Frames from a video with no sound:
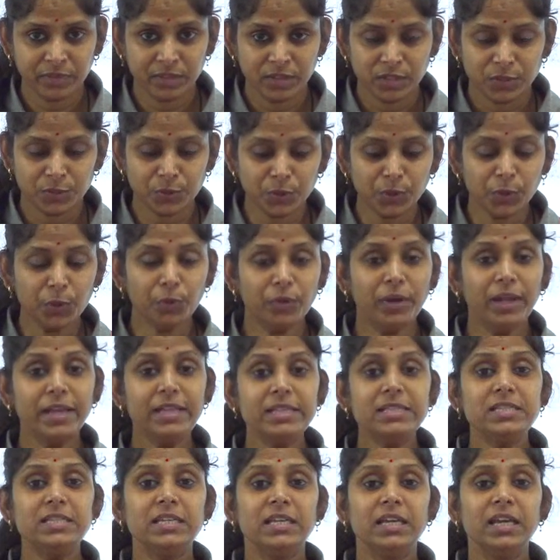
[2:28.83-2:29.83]
So you
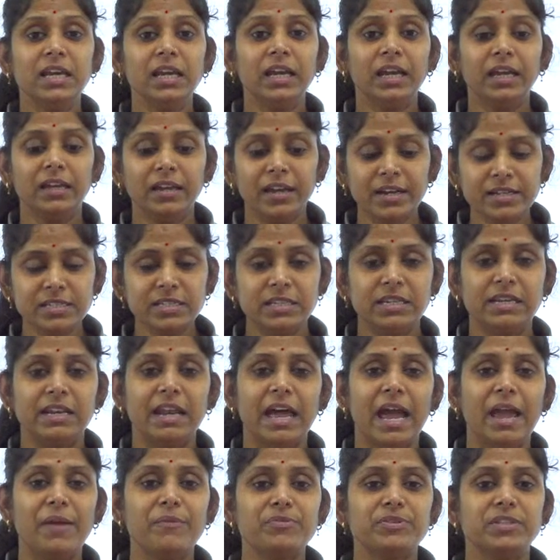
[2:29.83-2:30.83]
can see in its
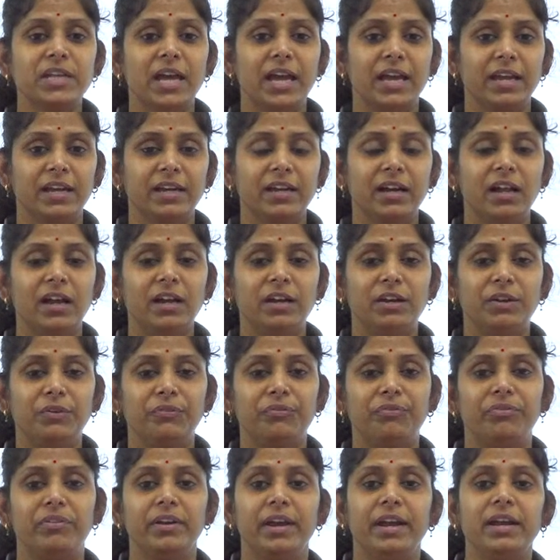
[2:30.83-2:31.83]
life cycle
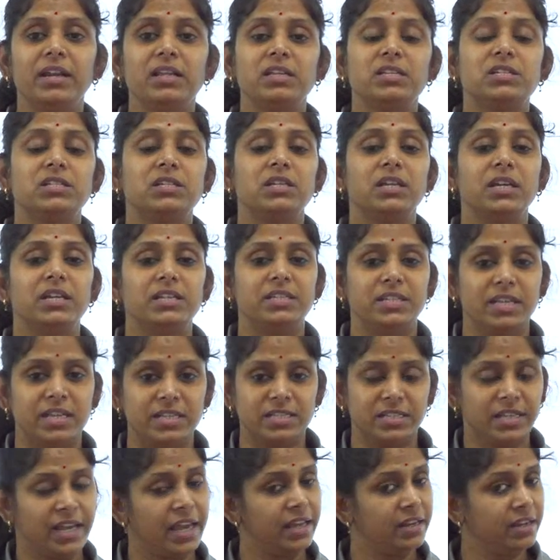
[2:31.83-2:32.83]
different
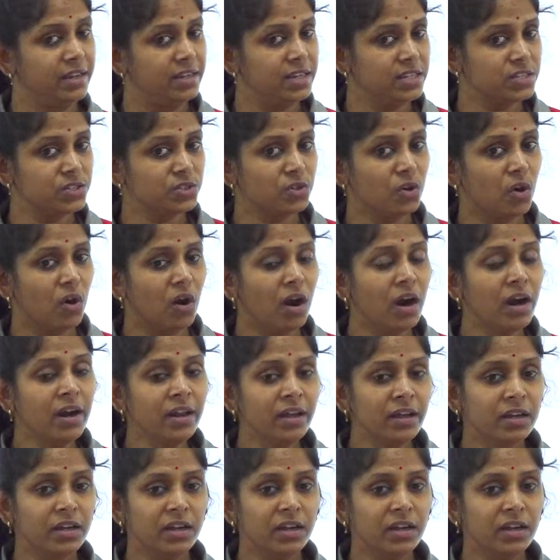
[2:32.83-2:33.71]
stages, and it is called